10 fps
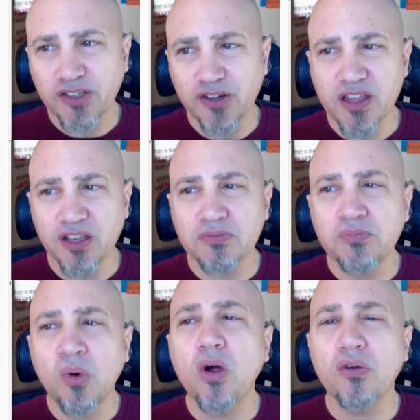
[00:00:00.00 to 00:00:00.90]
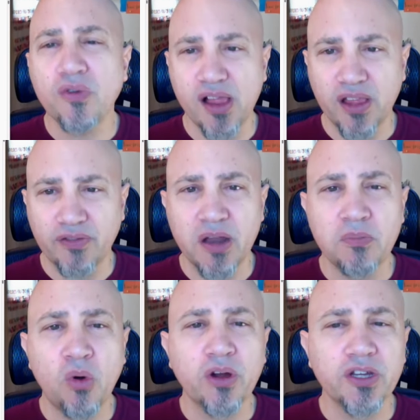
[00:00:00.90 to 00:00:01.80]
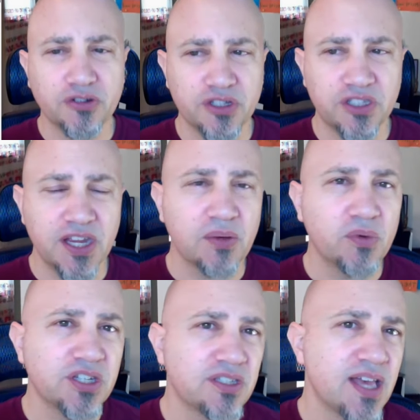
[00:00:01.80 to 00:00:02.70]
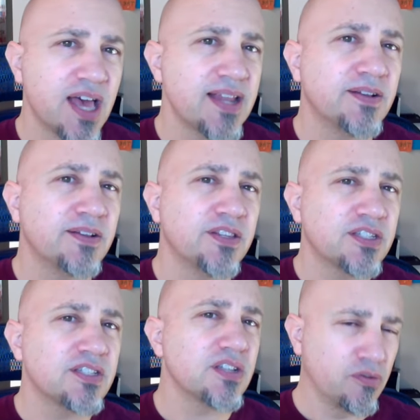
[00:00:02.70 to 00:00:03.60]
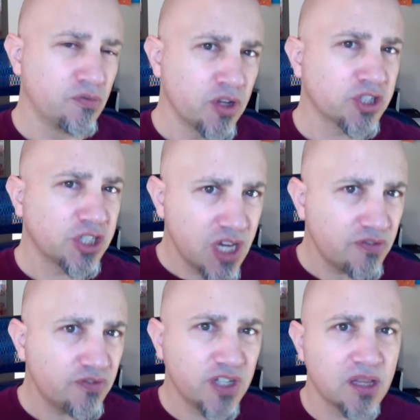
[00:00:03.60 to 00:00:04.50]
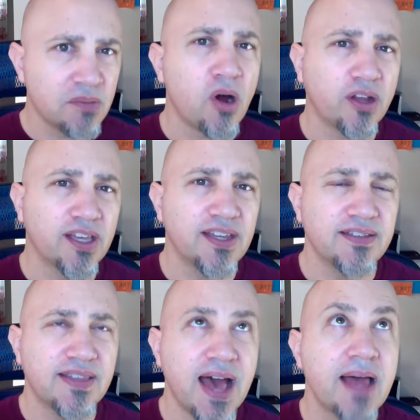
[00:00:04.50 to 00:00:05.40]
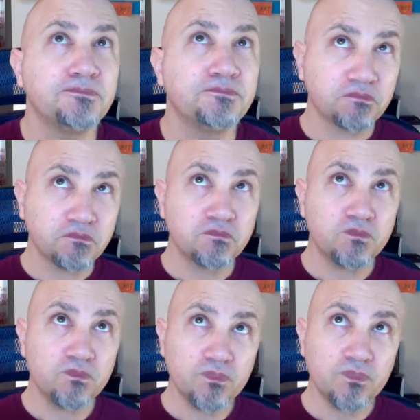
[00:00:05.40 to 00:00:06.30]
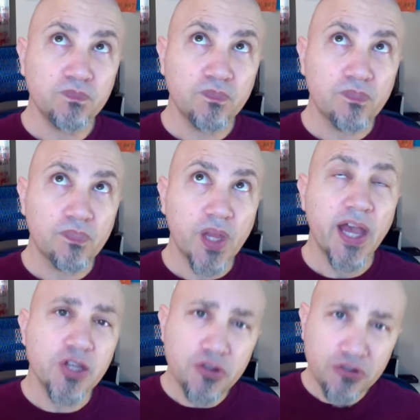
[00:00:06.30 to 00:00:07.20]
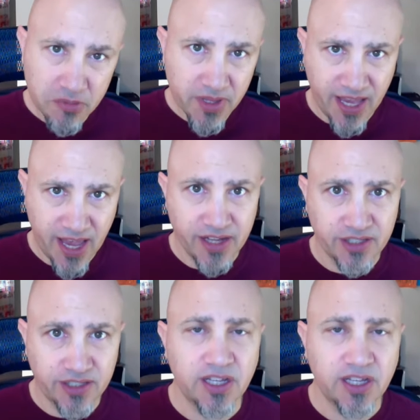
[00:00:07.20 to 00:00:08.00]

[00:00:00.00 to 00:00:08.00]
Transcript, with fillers: I think is more relevant and more interesting, which is that this is a real shift in the market. Is that it used to be the case